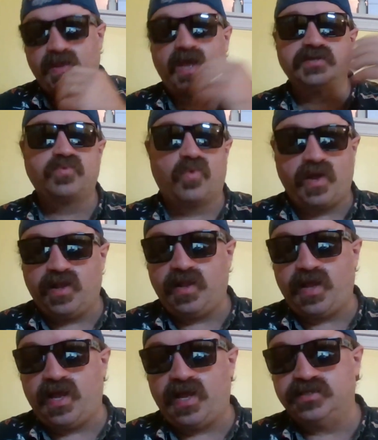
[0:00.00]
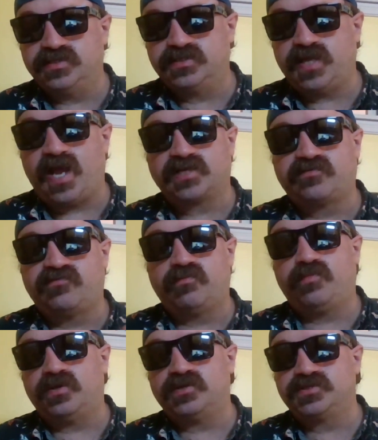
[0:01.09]
as well as
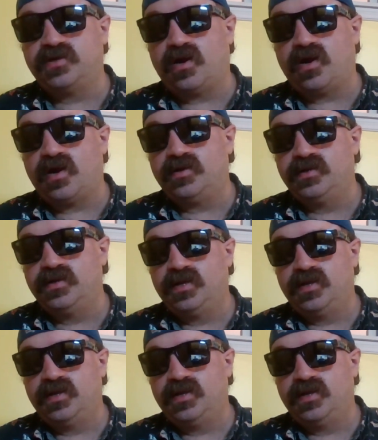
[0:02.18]
ex-football star,